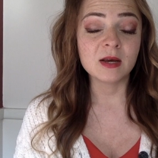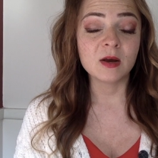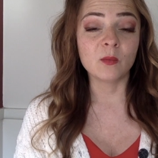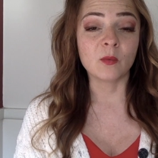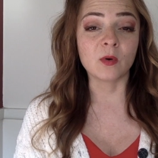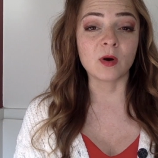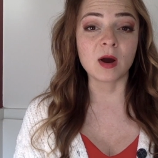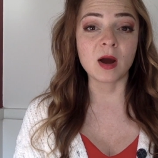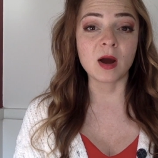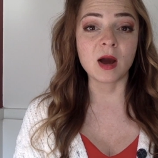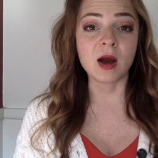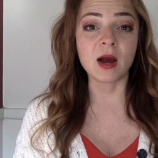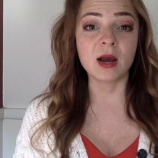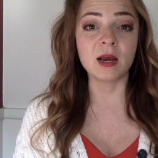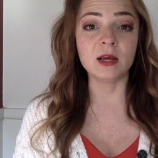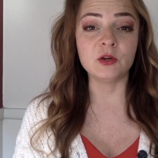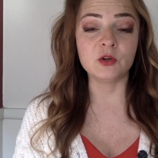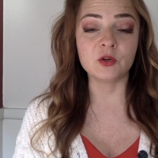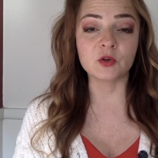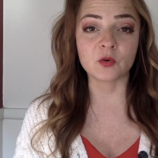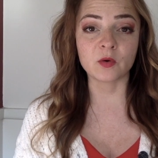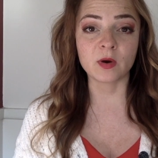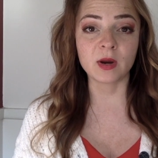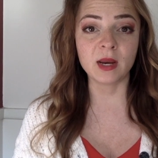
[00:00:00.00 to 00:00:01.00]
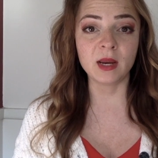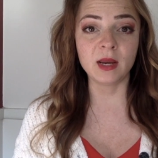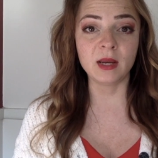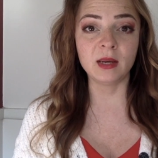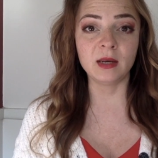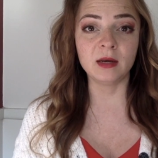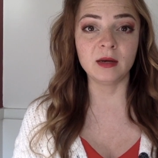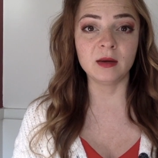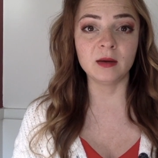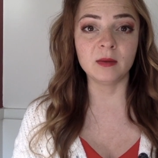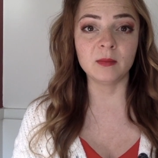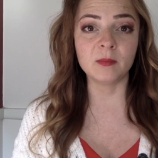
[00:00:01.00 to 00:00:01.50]
where I
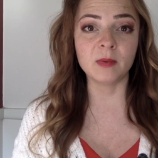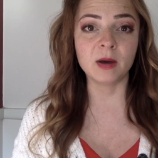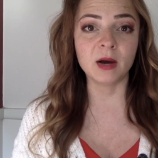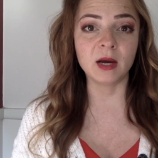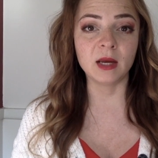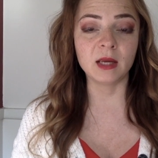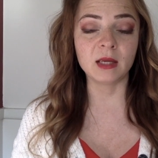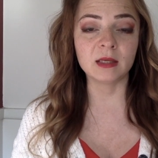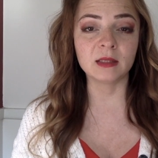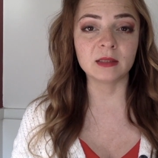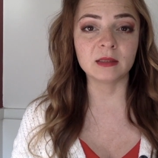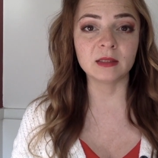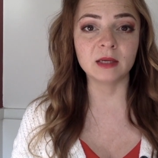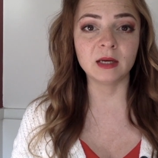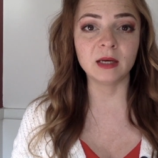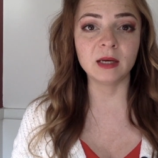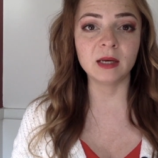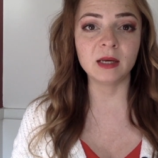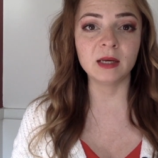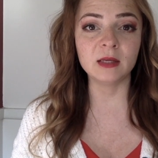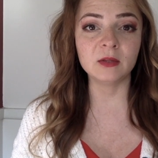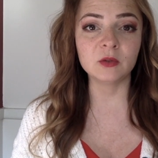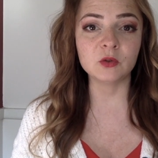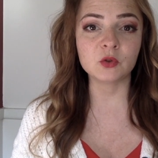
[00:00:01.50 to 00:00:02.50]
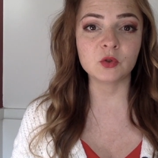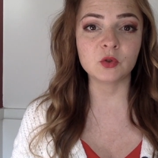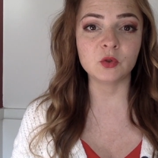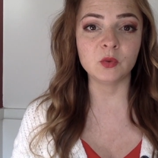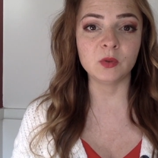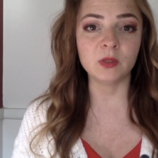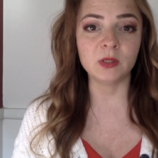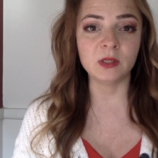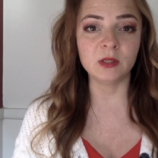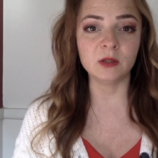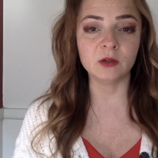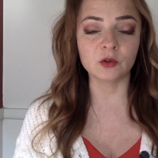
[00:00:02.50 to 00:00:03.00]
train my clients to
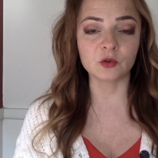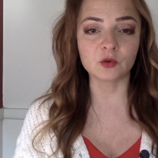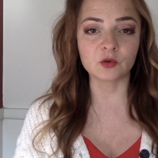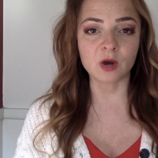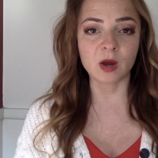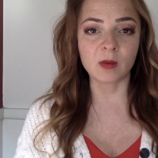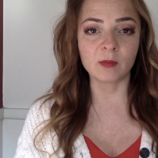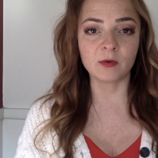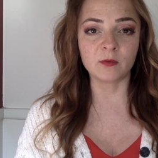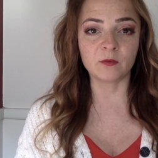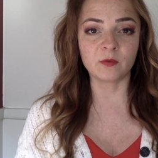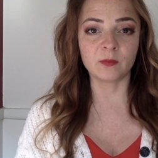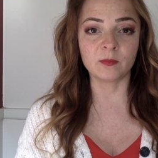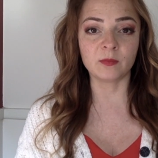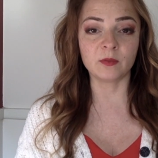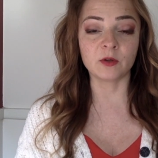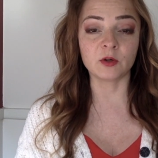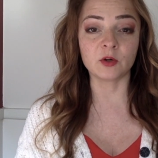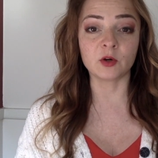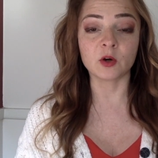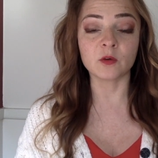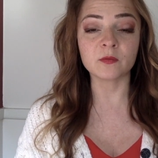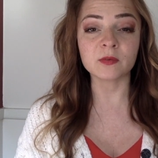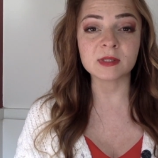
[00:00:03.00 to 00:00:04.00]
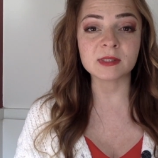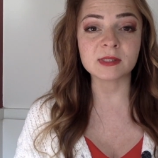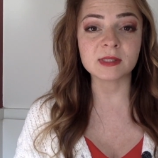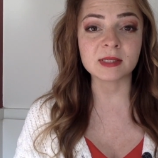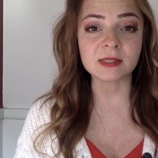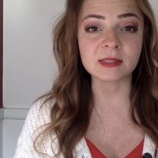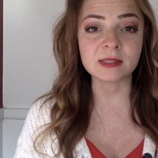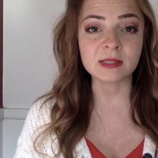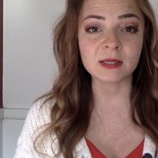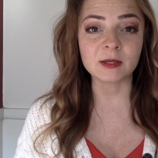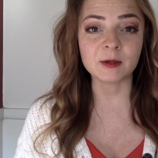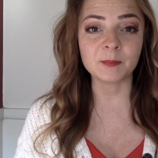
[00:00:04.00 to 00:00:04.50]
heal trauma from their nervous
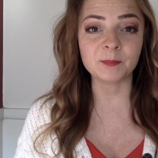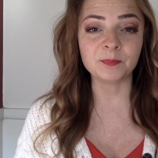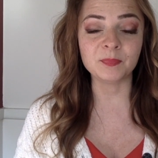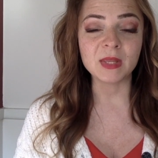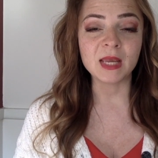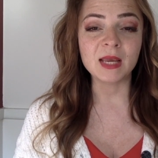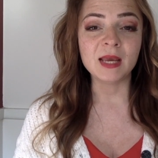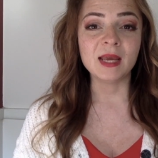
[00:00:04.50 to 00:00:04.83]
system.